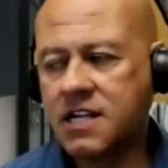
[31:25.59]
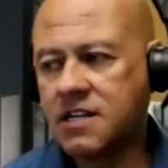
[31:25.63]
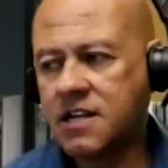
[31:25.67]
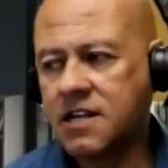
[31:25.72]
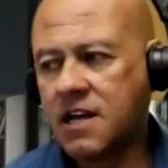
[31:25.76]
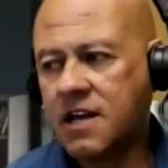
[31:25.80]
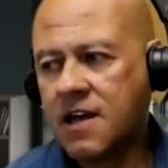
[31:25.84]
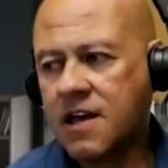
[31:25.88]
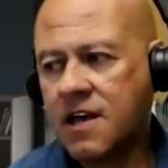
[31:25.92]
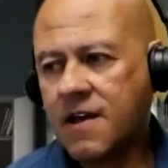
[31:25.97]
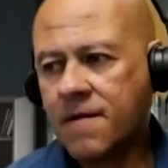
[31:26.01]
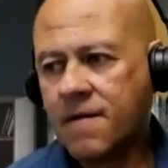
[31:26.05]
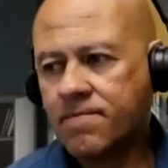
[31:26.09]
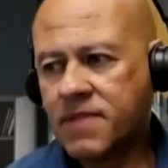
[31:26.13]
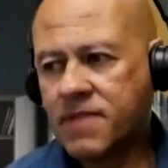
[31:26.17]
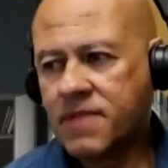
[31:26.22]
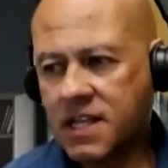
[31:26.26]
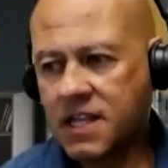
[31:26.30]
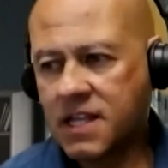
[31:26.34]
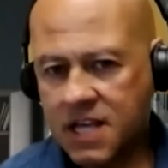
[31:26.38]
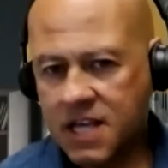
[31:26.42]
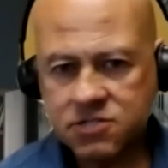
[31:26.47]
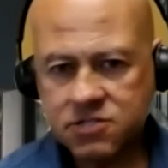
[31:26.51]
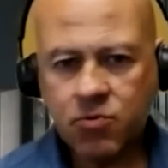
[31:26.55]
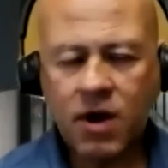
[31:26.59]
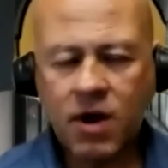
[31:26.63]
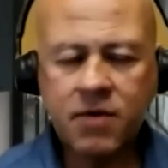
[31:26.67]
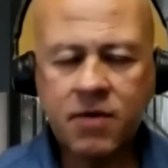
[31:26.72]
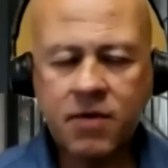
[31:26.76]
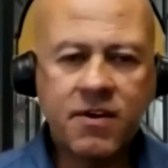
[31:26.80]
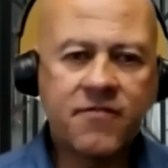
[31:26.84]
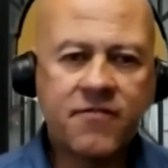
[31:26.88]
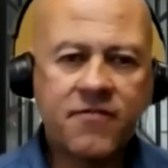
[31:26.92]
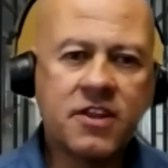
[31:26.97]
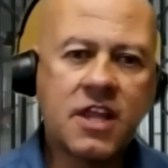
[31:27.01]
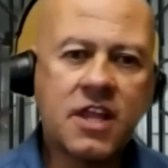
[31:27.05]
And that's why
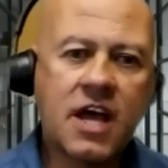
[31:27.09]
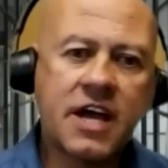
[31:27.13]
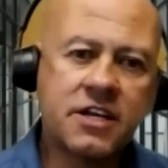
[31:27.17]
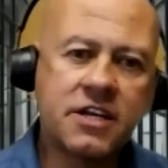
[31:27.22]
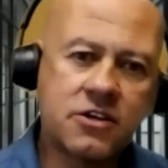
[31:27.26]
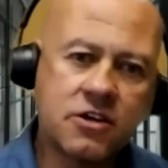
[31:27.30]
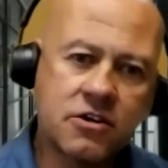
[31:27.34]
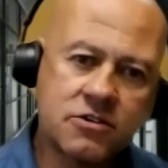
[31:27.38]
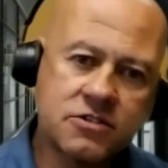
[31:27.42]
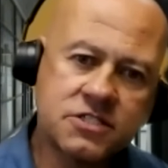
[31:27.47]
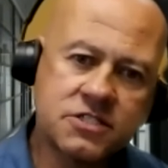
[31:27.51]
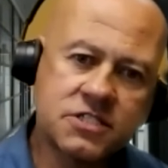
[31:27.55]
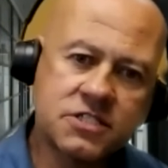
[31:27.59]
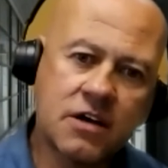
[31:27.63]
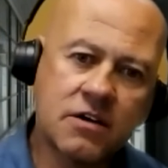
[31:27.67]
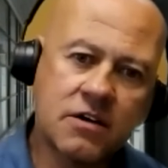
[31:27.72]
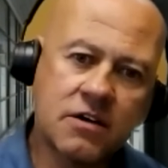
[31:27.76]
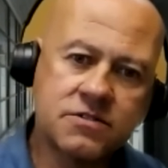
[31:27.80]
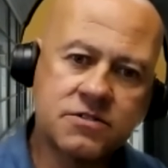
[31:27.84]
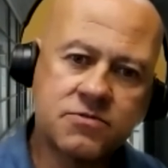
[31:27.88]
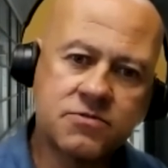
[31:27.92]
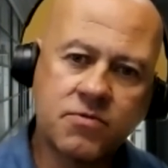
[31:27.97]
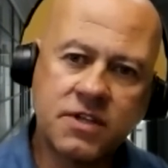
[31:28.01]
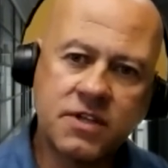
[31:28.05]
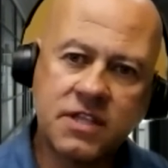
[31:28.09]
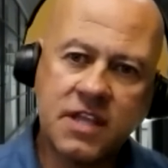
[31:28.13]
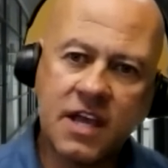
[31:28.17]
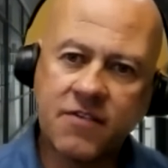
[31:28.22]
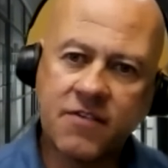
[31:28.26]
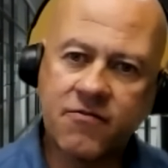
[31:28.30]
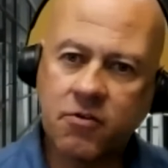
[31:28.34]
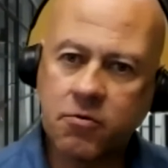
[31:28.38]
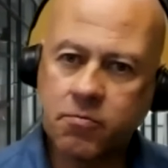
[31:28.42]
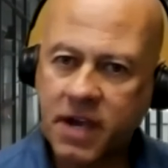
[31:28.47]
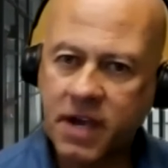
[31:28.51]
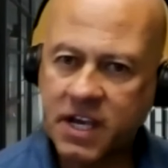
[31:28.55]
we've aligned ourselves with
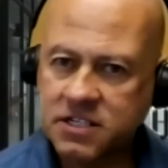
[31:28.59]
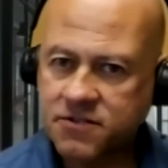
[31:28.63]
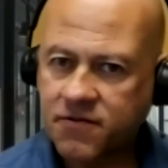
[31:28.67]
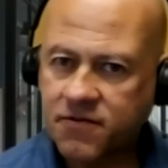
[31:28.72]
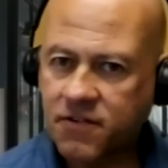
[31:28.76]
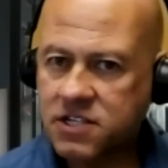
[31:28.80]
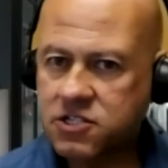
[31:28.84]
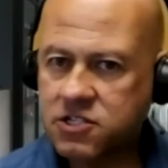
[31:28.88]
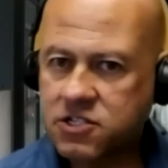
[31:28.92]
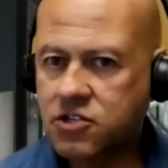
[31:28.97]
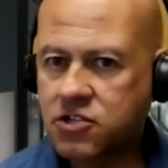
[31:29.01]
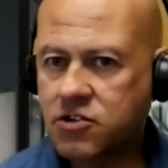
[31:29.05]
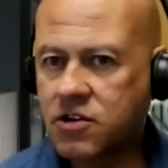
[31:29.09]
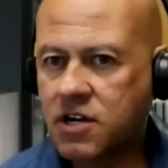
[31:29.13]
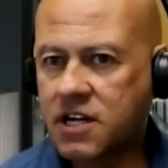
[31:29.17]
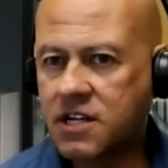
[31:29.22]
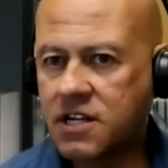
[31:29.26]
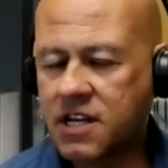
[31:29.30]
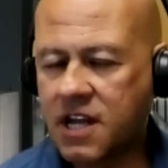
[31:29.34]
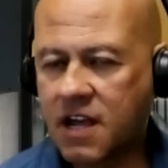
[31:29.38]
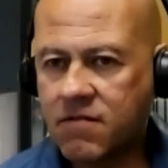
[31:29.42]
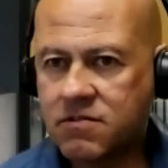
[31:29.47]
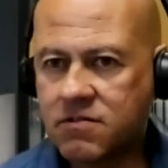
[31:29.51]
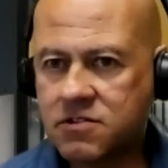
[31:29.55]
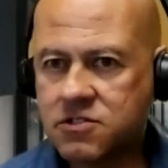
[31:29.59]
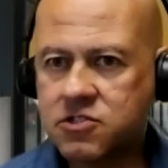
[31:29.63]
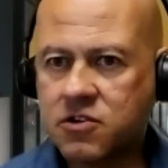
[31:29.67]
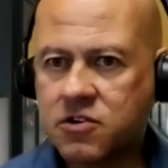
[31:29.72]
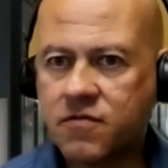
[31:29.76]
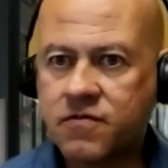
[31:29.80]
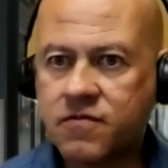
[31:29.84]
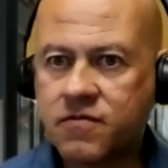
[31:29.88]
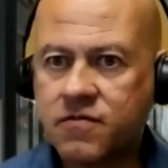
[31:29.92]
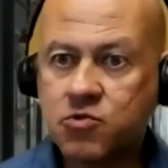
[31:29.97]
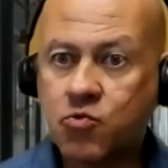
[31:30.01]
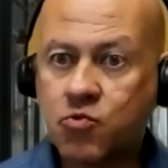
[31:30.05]
Naval Base Ventura, Naval
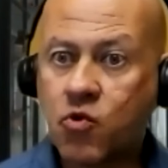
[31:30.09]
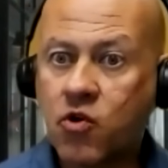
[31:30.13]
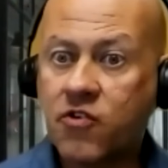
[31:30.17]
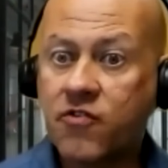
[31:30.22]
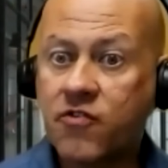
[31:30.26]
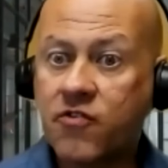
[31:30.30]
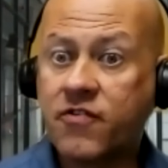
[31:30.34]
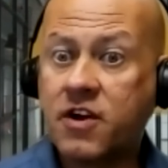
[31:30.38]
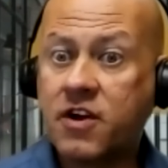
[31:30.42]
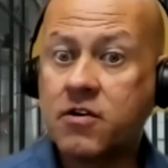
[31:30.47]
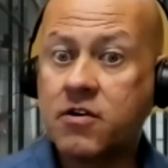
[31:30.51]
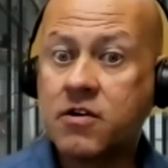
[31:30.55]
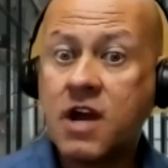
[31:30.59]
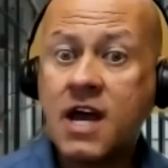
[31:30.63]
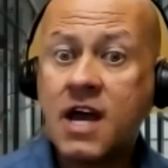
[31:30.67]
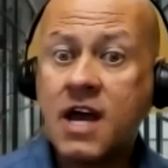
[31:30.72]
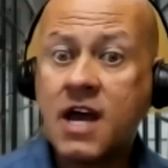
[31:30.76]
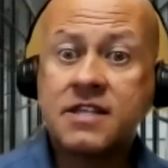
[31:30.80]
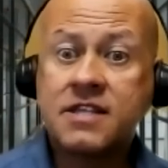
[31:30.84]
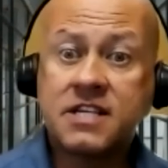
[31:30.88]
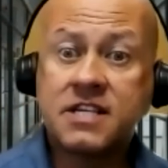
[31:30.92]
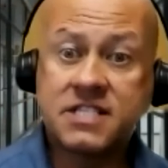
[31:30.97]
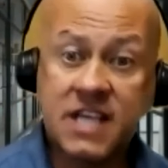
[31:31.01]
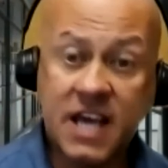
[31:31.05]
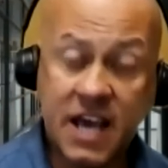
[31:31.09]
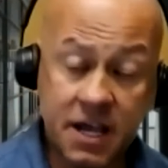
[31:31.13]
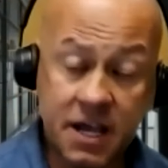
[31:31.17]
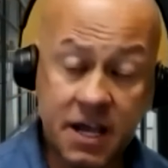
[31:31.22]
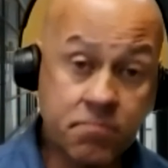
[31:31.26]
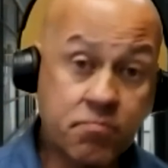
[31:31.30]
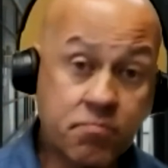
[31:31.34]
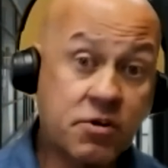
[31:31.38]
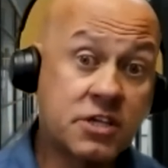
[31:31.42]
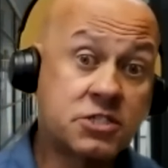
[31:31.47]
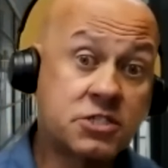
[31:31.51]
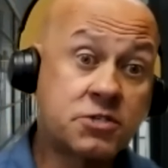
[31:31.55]
Surface Warfare, the
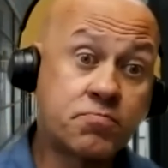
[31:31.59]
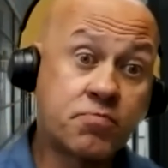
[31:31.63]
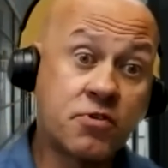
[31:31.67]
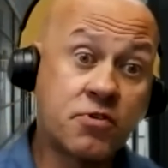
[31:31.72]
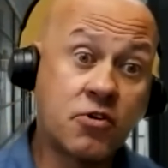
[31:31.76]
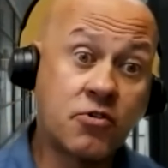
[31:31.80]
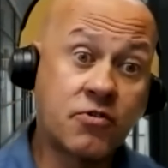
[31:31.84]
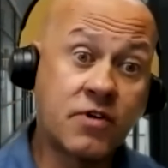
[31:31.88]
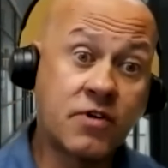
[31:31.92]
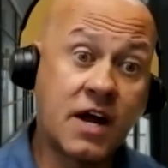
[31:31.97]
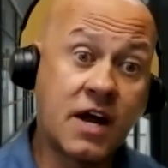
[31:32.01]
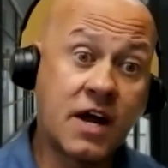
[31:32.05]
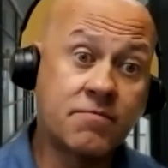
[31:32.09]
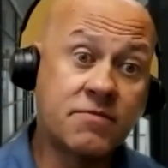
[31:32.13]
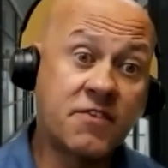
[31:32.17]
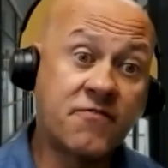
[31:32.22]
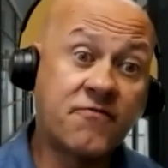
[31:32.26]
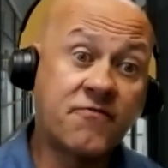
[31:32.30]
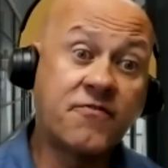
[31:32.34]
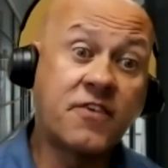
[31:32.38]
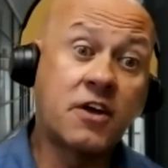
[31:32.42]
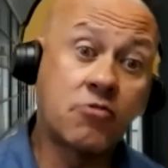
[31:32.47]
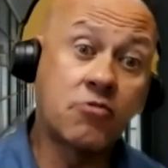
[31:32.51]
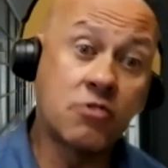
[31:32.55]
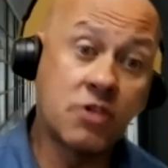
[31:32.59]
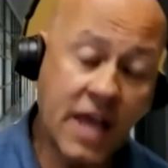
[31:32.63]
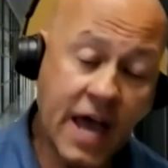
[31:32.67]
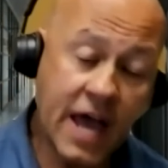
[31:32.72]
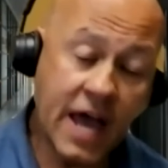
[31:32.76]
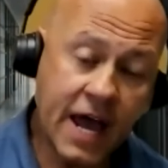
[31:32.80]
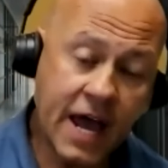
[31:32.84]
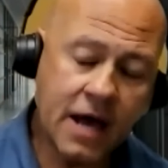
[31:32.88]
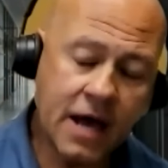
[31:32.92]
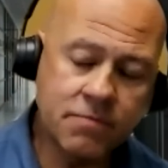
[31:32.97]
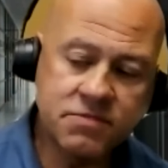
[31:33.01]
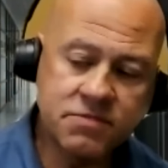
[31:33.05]
Tech Bridge program, the federal
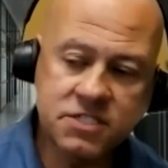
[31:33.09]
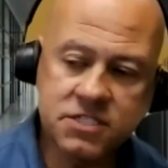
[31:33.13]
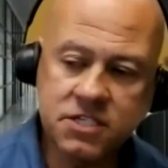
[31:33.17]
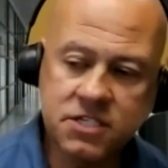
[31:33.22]
labs.